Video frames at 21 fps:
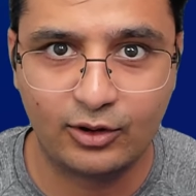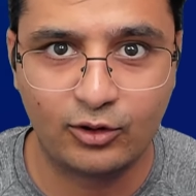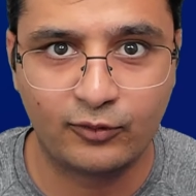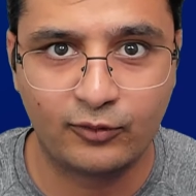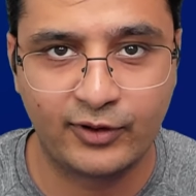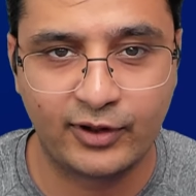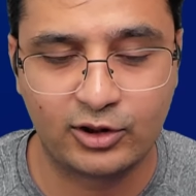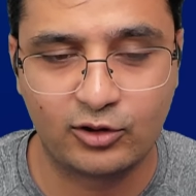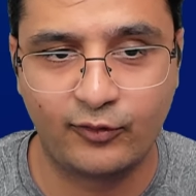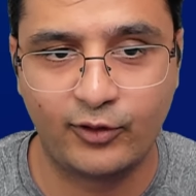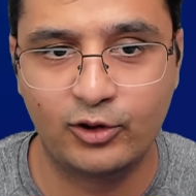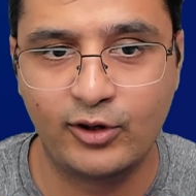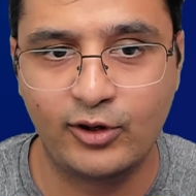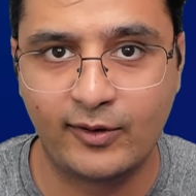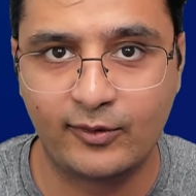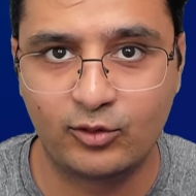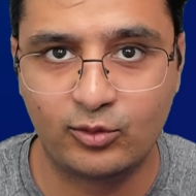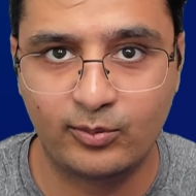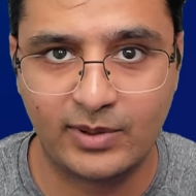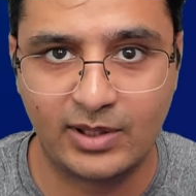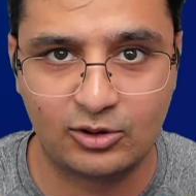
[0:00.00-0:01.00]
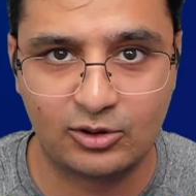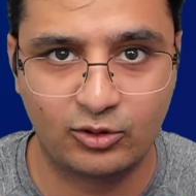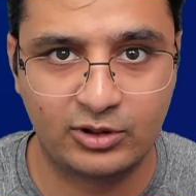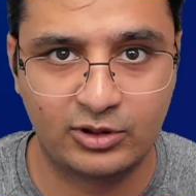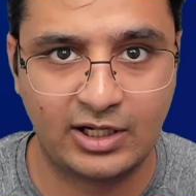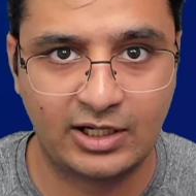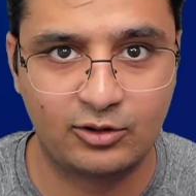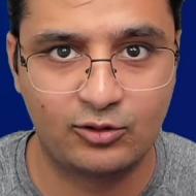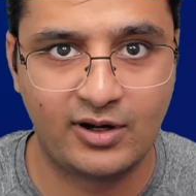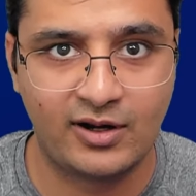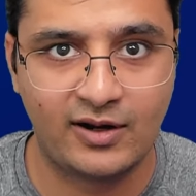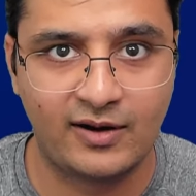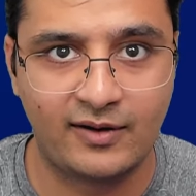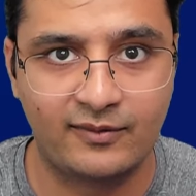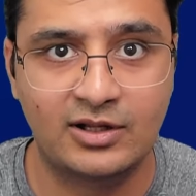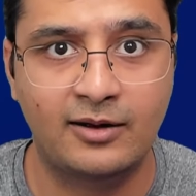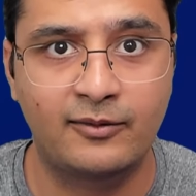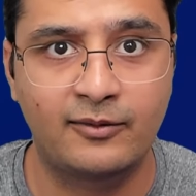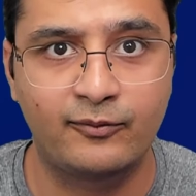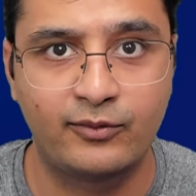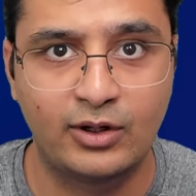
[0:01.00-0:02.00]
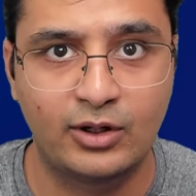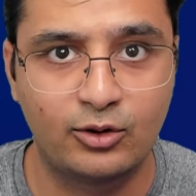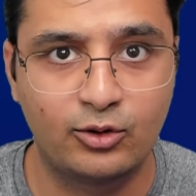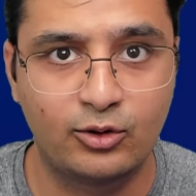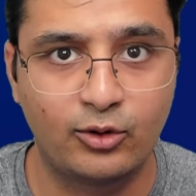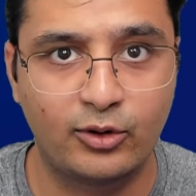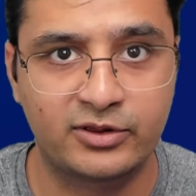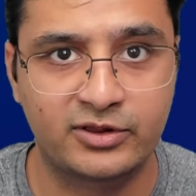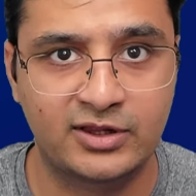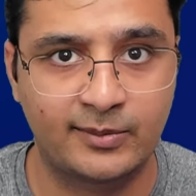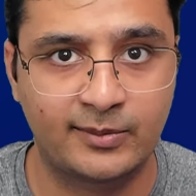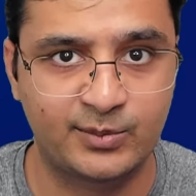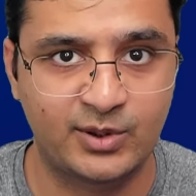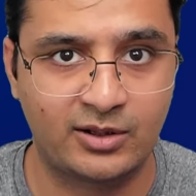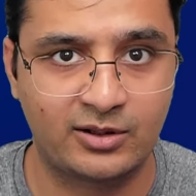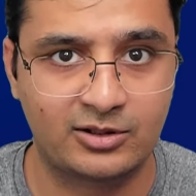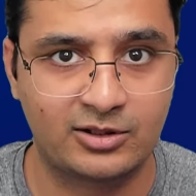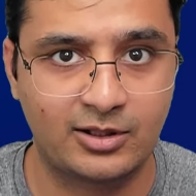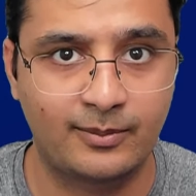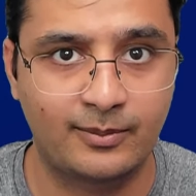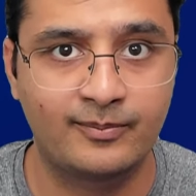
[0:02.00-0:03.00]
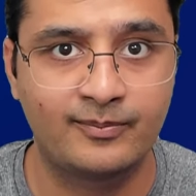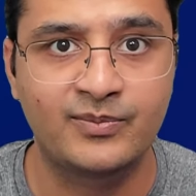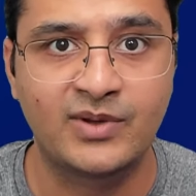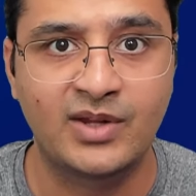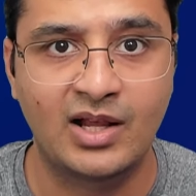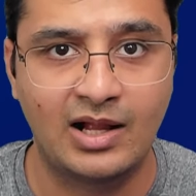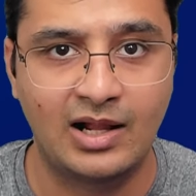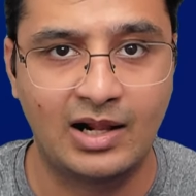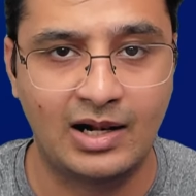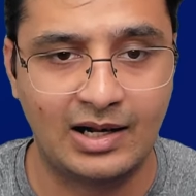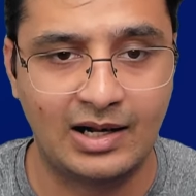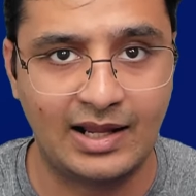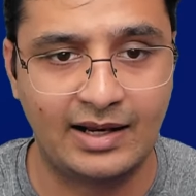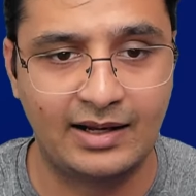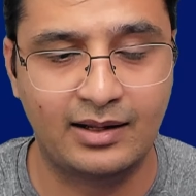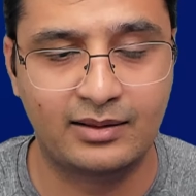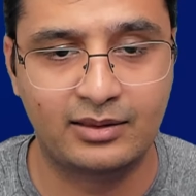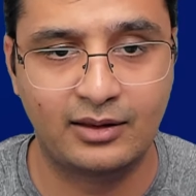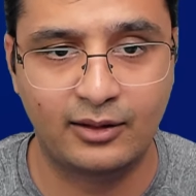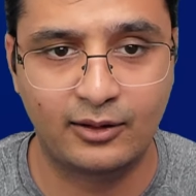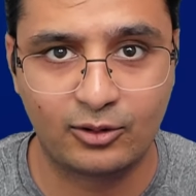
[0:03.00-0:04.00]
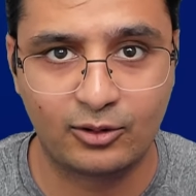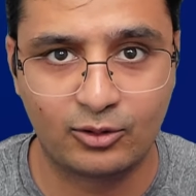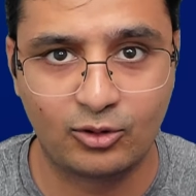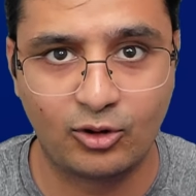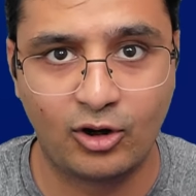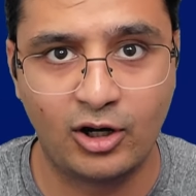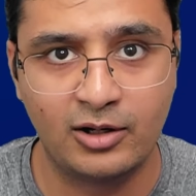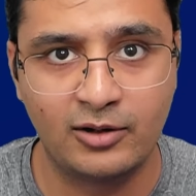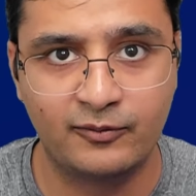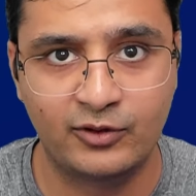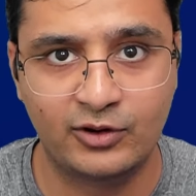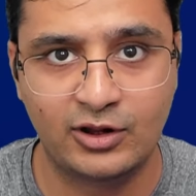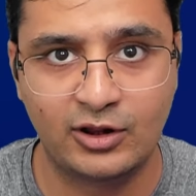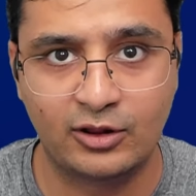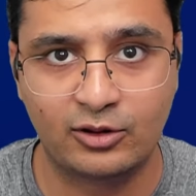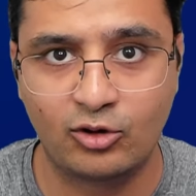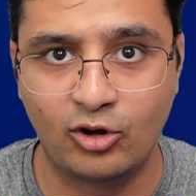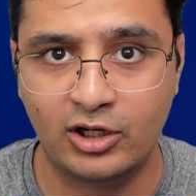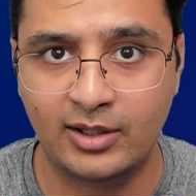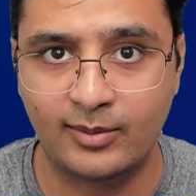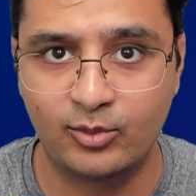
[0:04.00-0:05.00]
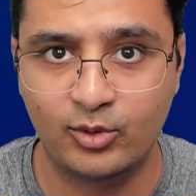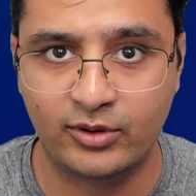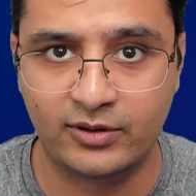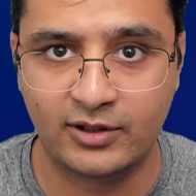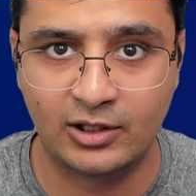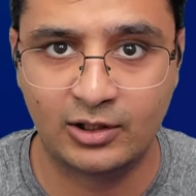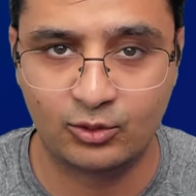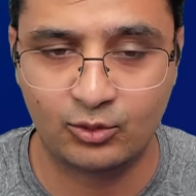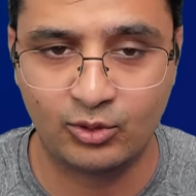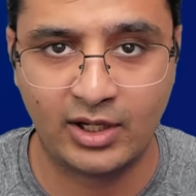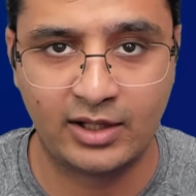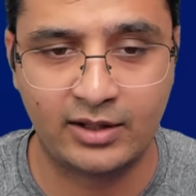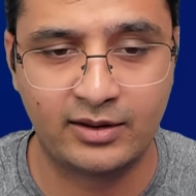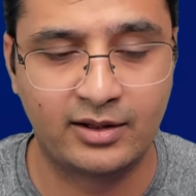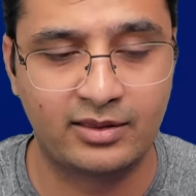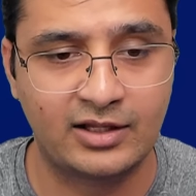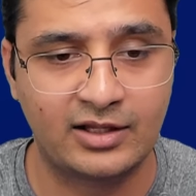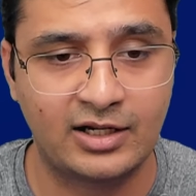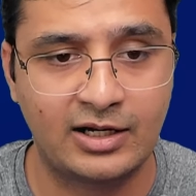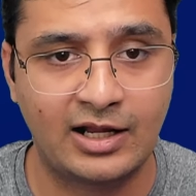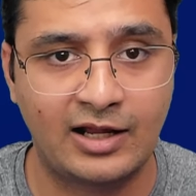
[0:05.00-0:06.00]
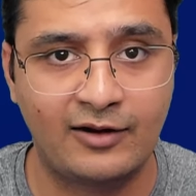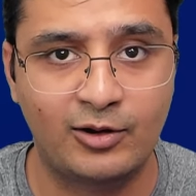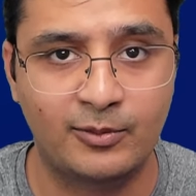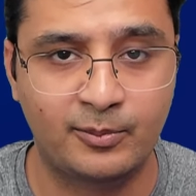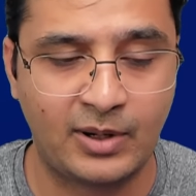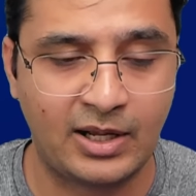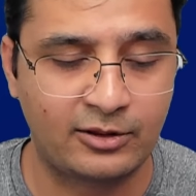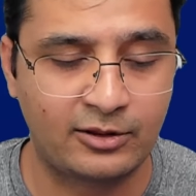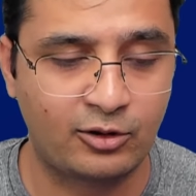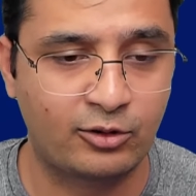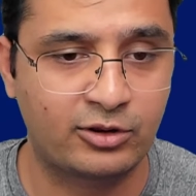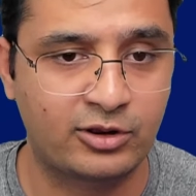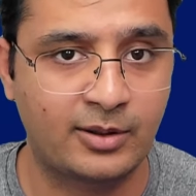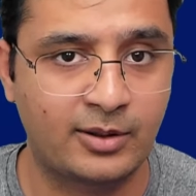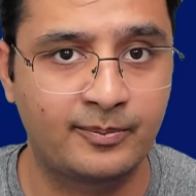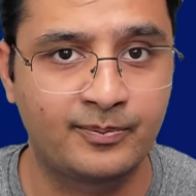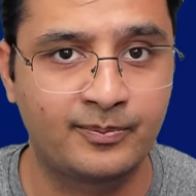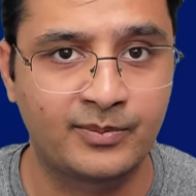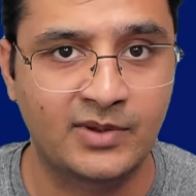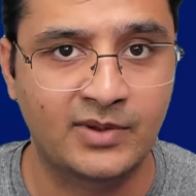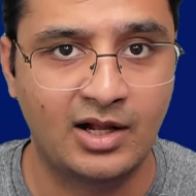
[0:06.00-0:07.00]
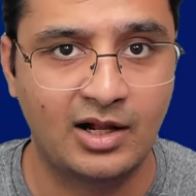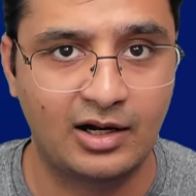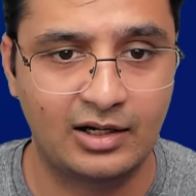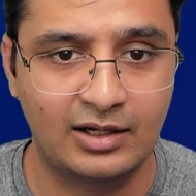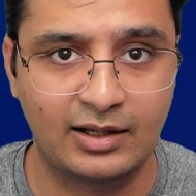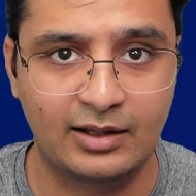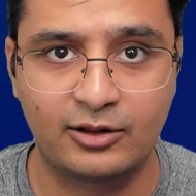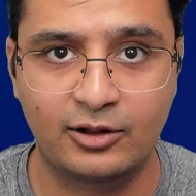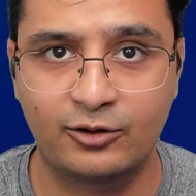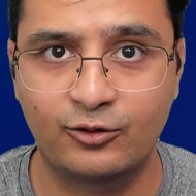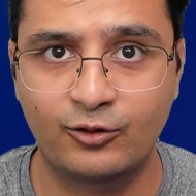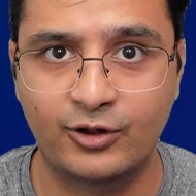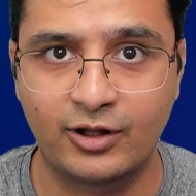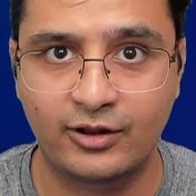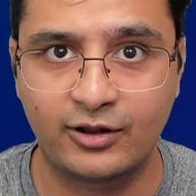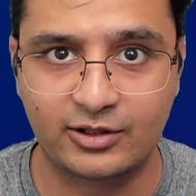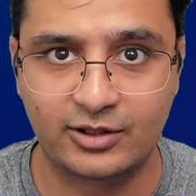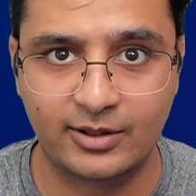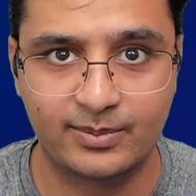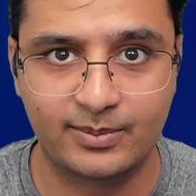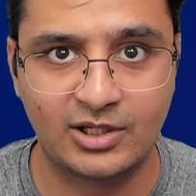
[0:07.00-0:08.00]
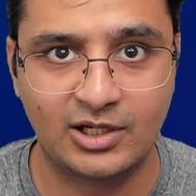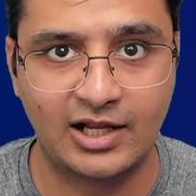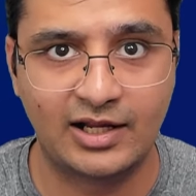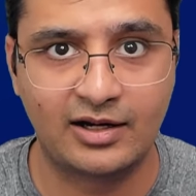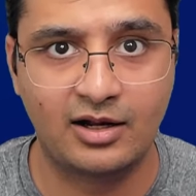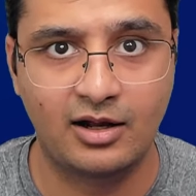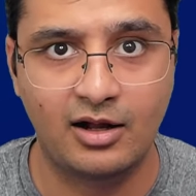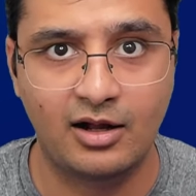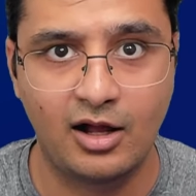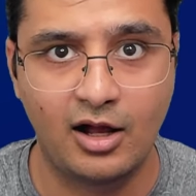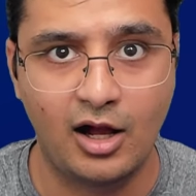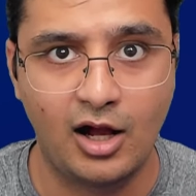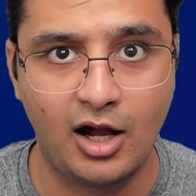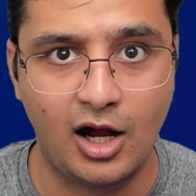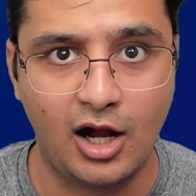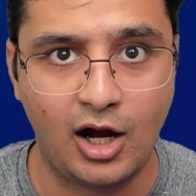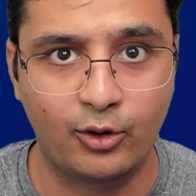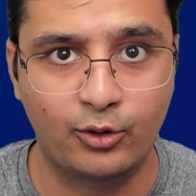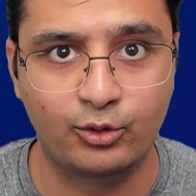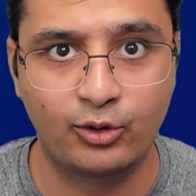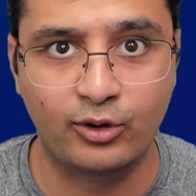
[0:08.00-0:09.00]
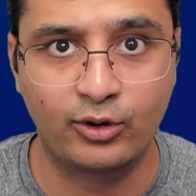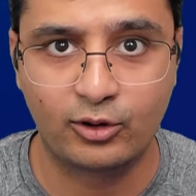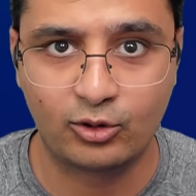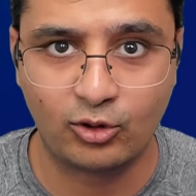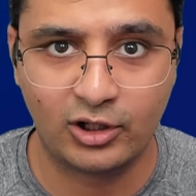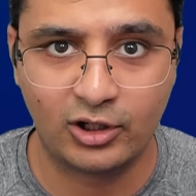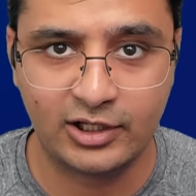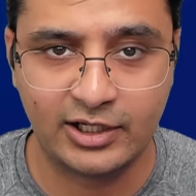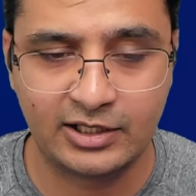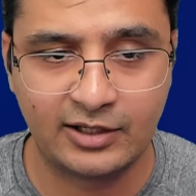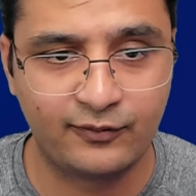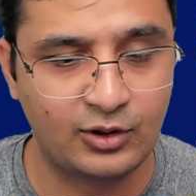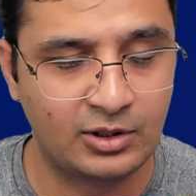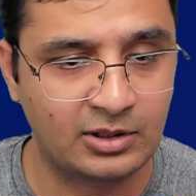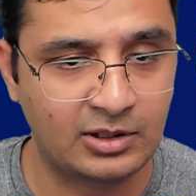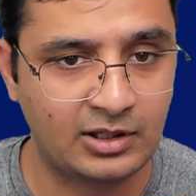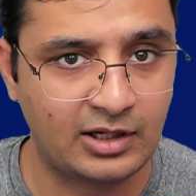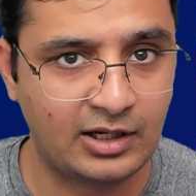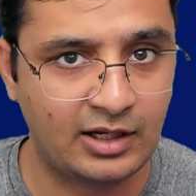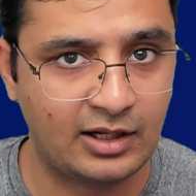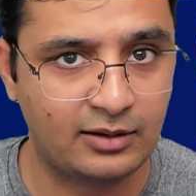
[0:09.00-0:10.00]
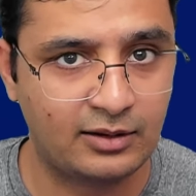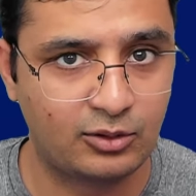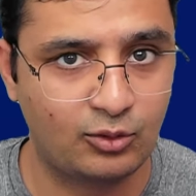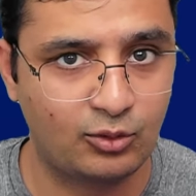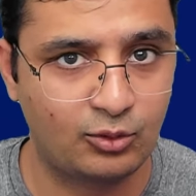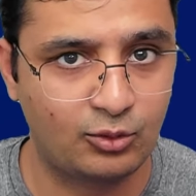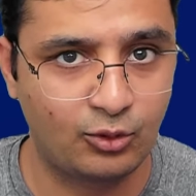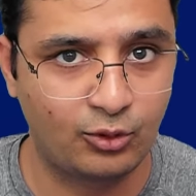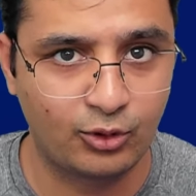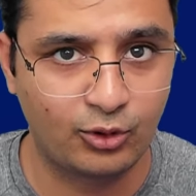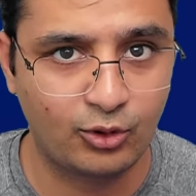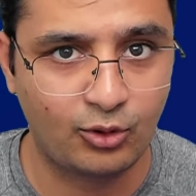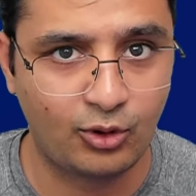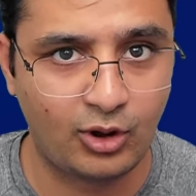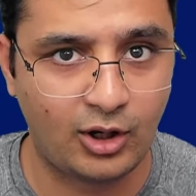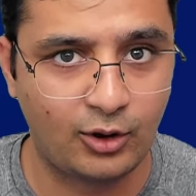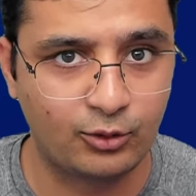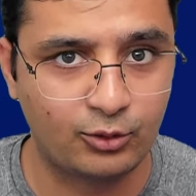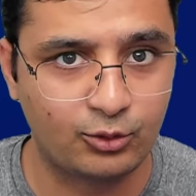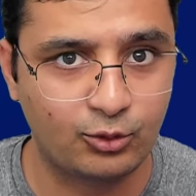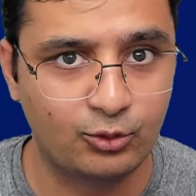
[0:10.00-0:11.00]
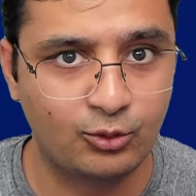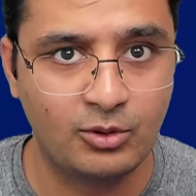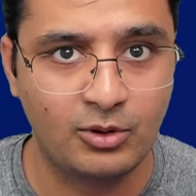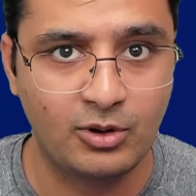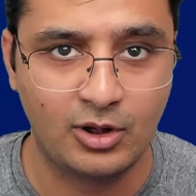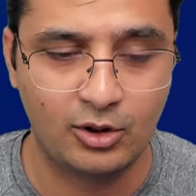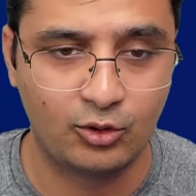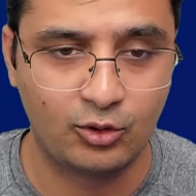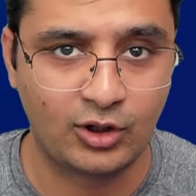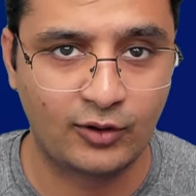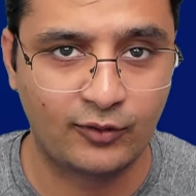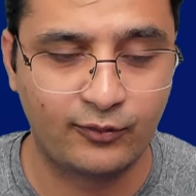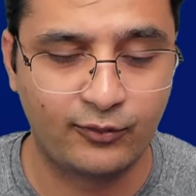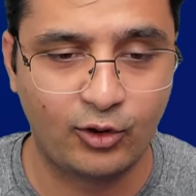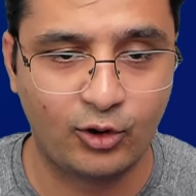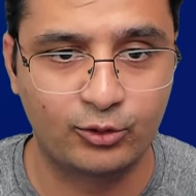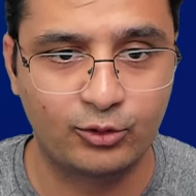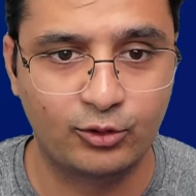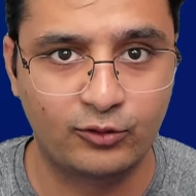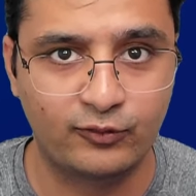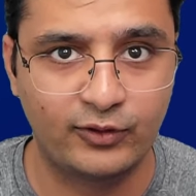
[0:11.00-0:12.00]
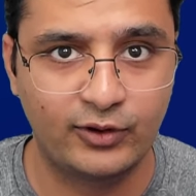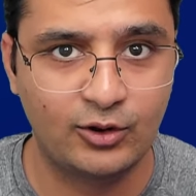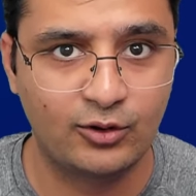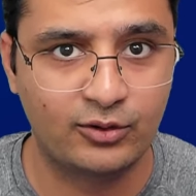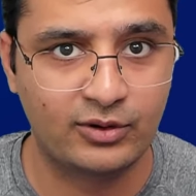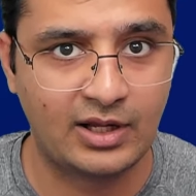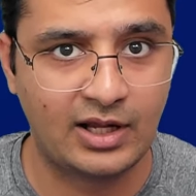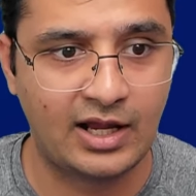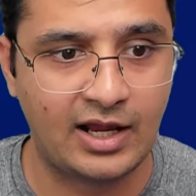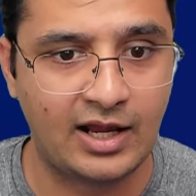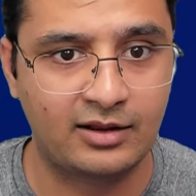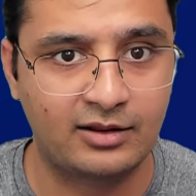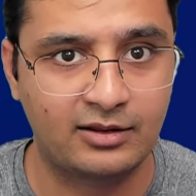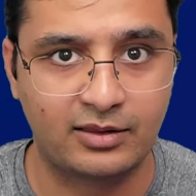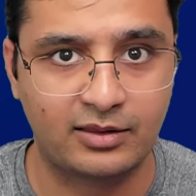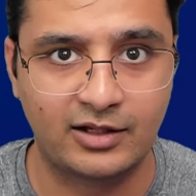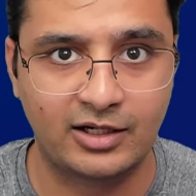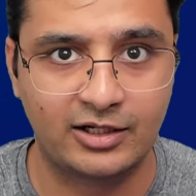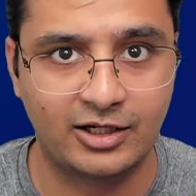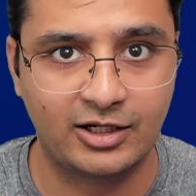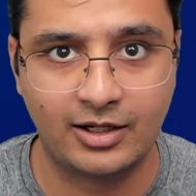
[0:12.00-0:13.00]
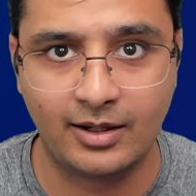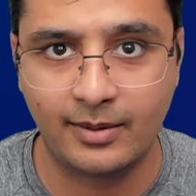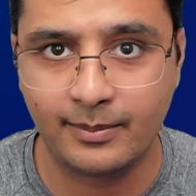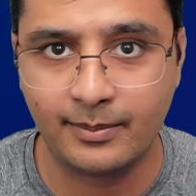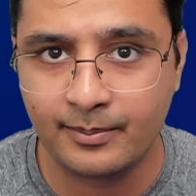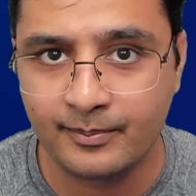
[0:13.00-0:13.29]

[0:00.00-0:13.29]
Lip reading: First of all, you have to make sure that you have the Windows subsystem Linux installed, which is called WSL2. As I said, I will pass on some links into the description, like how to install it. If in case you don't know how to do, you can follow those videos and just set it up.